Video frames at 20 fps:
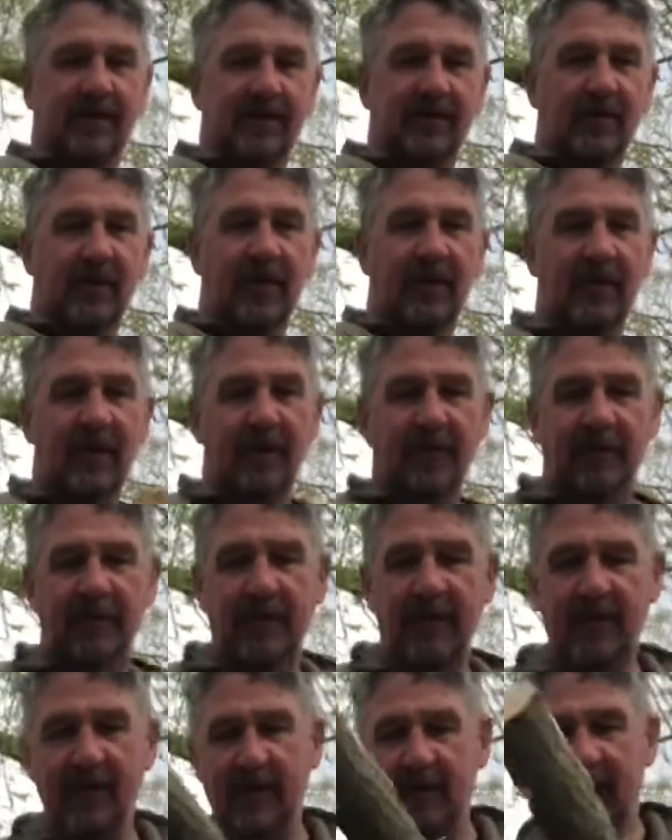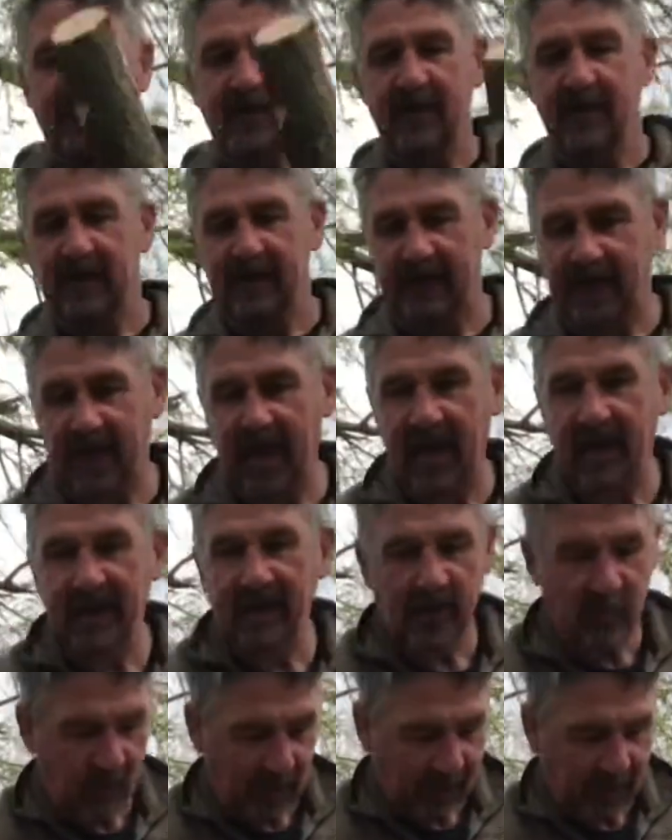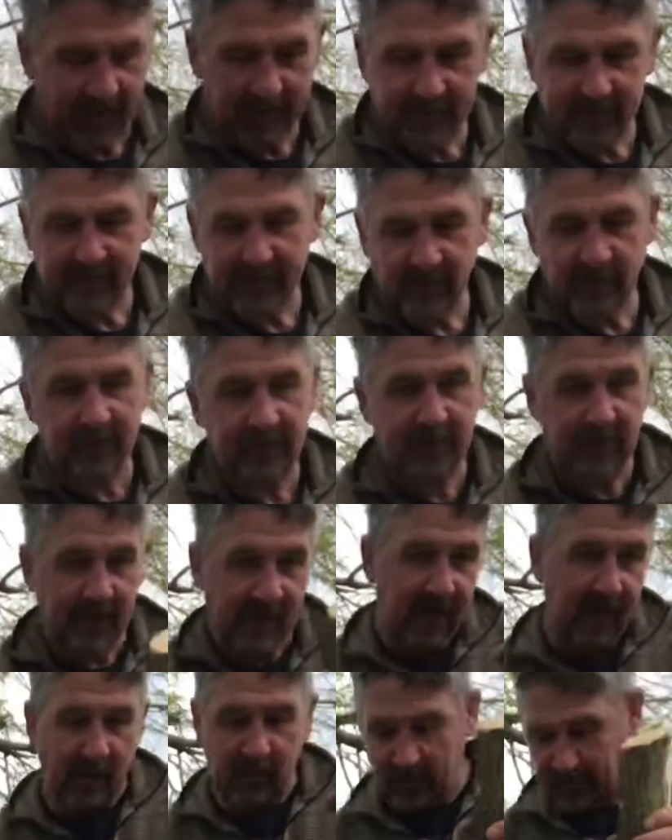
got enough to get another one out, so I'll turn it the other way